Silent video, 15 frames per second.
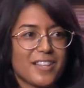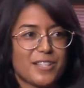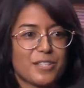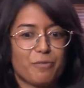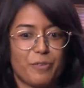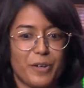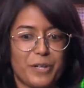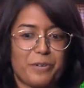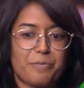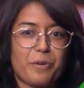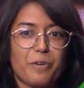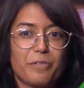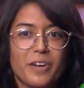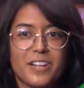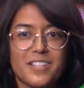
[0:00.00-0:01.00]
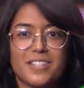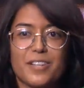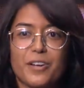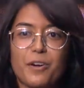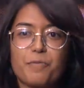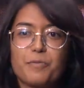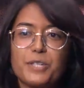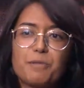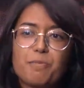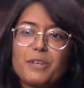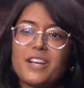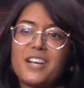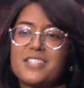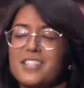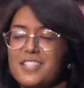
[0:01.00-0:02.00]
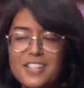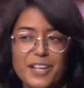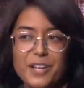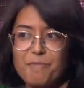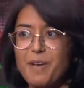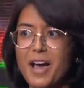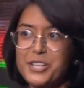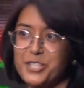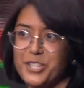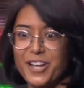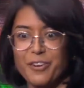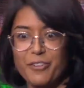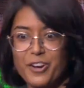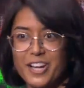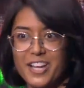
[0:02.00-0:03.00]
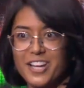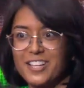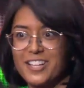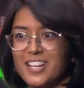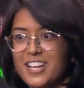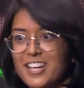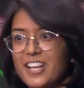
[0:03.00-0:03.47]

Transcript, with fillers: this fetal bovine serum just because it's like a magic ingredient.